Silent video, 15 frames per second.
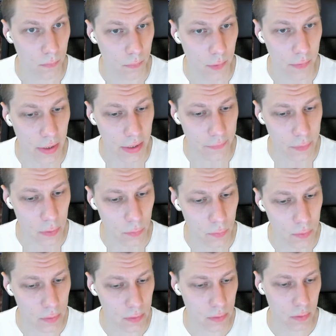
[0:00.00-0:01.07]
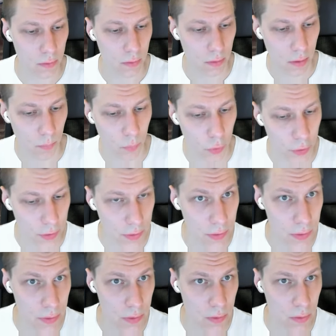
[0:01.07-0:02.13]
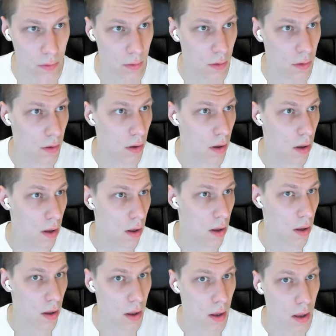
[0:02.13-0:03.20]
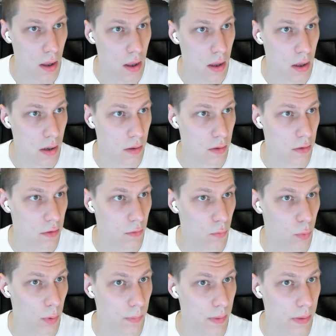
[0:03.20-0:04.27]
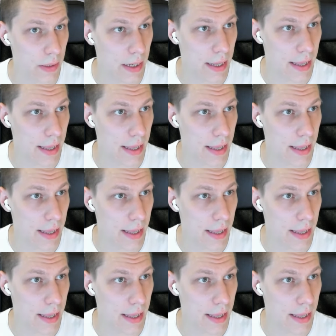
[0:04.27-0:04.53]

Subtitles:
We have those components, and we'll